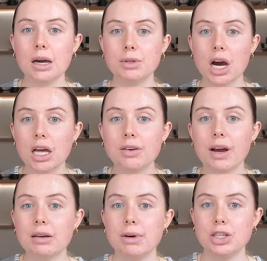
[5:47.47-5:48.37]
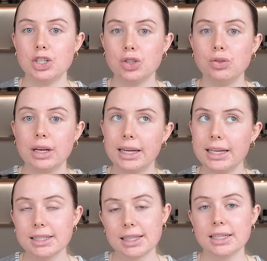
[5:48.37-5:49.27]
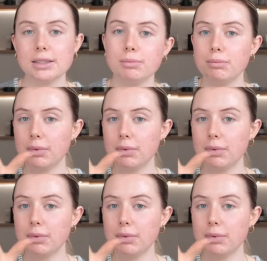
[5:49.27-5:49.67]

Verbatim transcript: I would highly recommend just Googling, is this